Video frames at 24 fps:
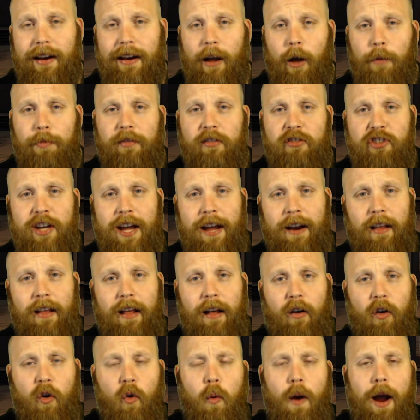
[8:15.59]
It helps the channel
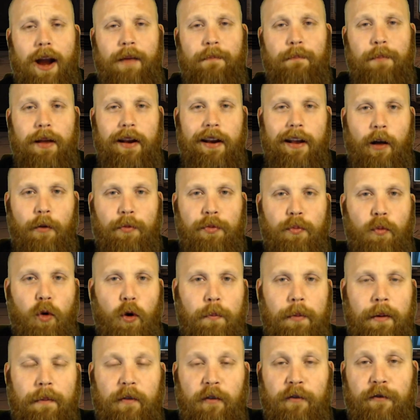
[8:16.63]
out quite a bit. It helps more
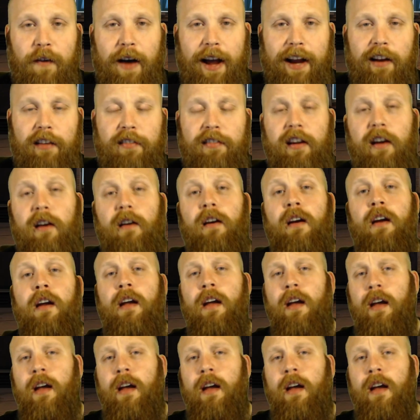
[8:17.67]
people find us here.